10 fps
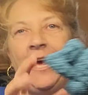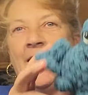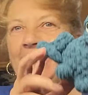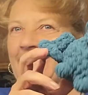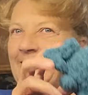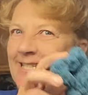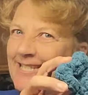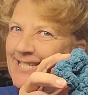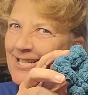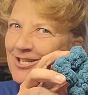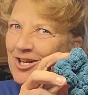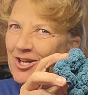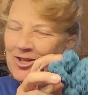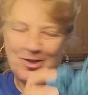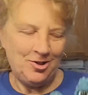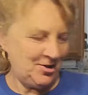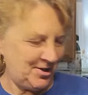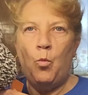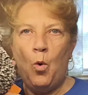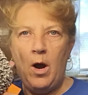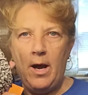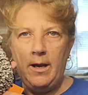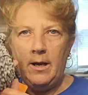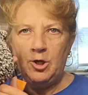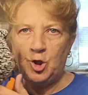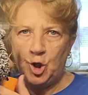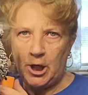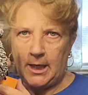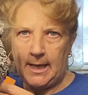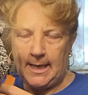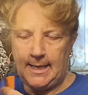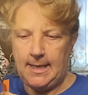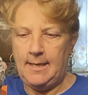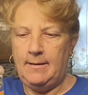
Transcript: And he is $10. 1 chicken.